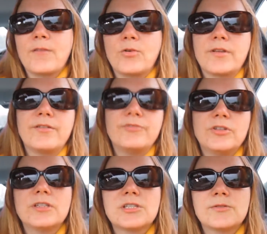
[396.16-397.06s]
or the food
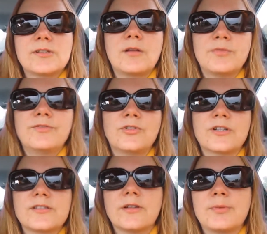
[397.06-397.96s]
that she was on before.
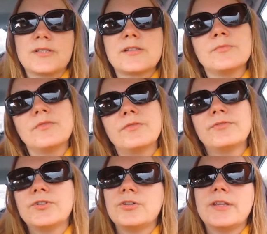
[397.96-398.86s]
So I put some
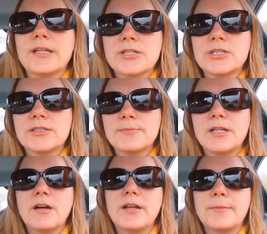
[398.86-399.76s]
food that she's been
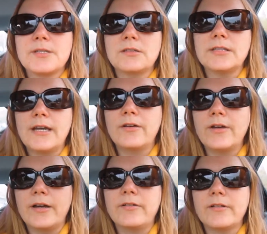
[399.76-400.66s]
on up till now
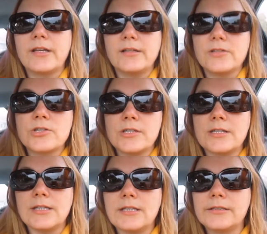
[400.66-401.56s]
out, and she
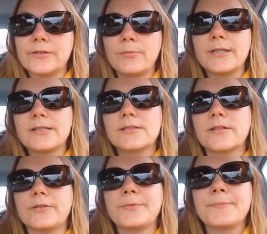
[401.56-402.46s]
did eat a little bit.
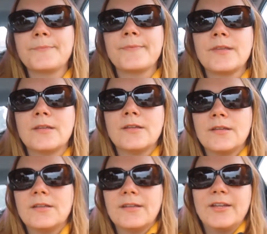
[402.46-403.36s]
So
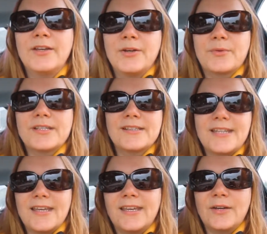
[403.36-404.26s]
we're just
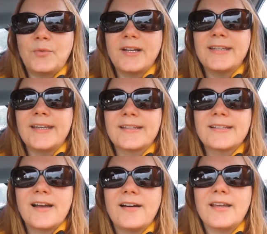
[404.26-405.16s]
taking it one day at a
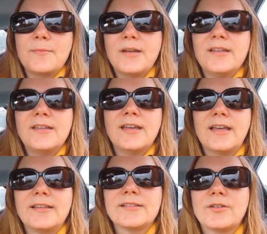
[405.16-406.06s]
time,
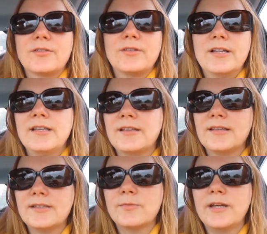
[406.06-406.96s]
and so
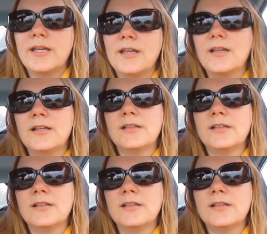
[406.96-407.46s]
this way,